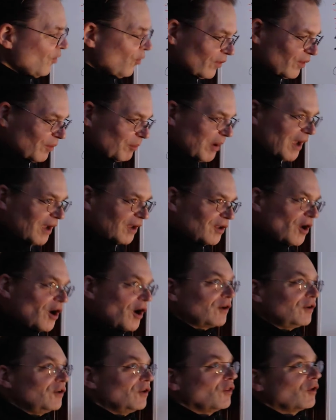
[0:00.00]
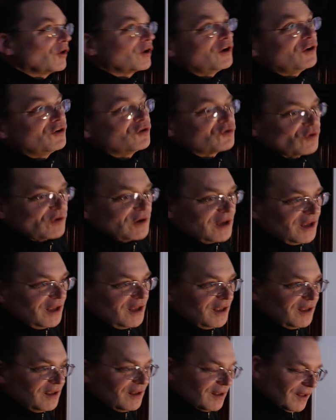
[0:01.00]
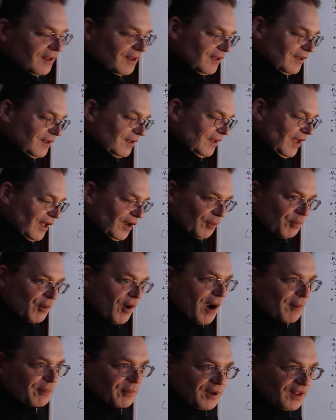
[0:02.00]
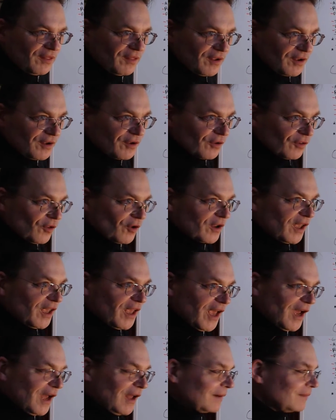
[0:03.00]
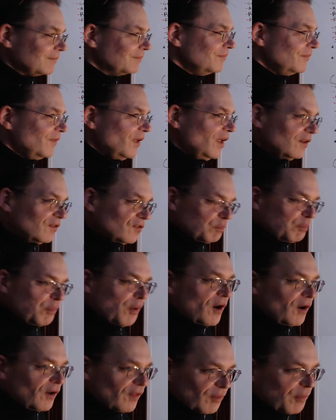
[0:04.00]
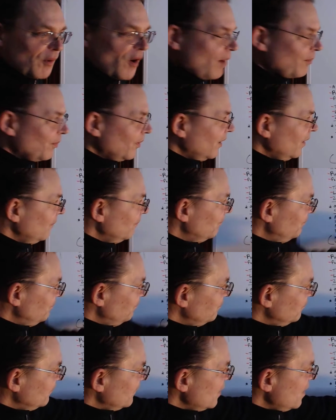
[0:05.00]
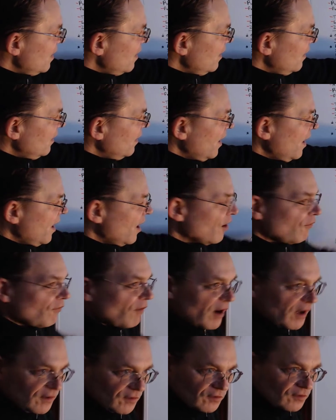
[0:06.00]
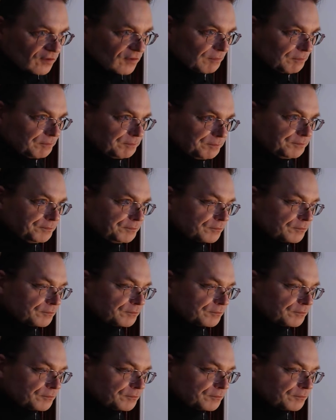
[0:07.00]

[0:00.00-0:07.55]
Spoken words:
go in the backyard and you look at a tree at a property that you're looking at, it's part of the property. Air rights,